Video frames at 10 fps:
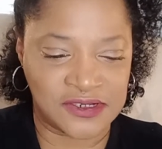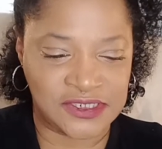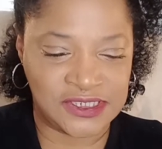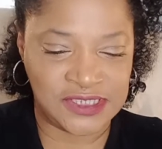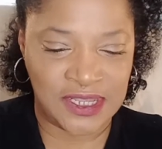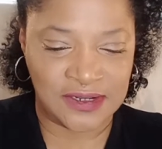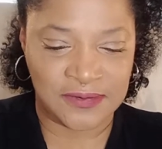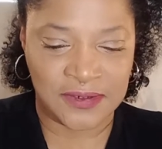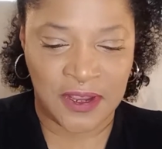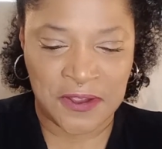She said,
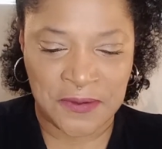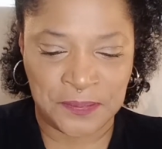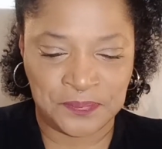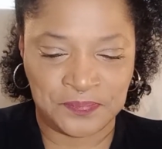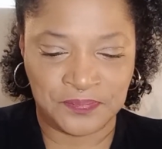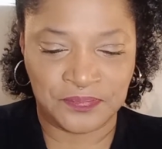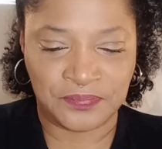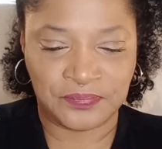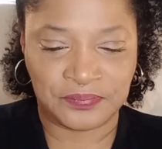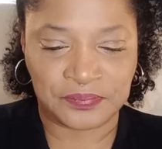
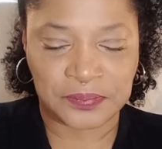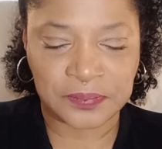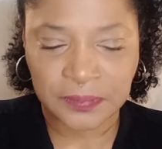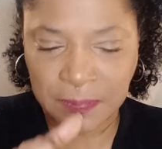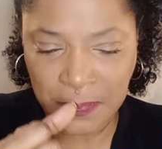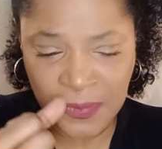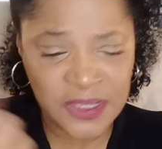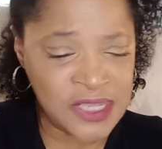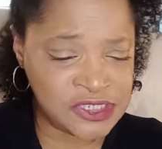yeah,